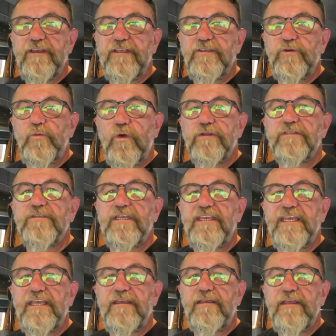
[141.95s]
you want to
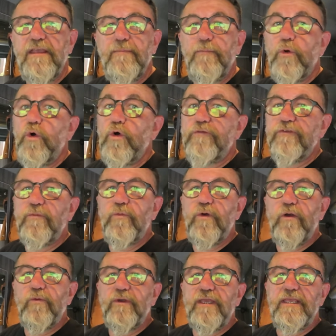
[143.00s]
hear more from
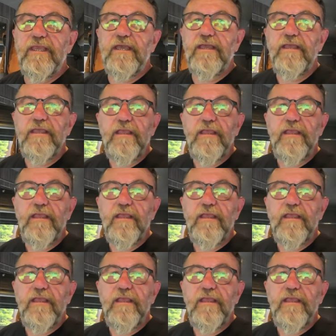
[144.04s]
what we are uh,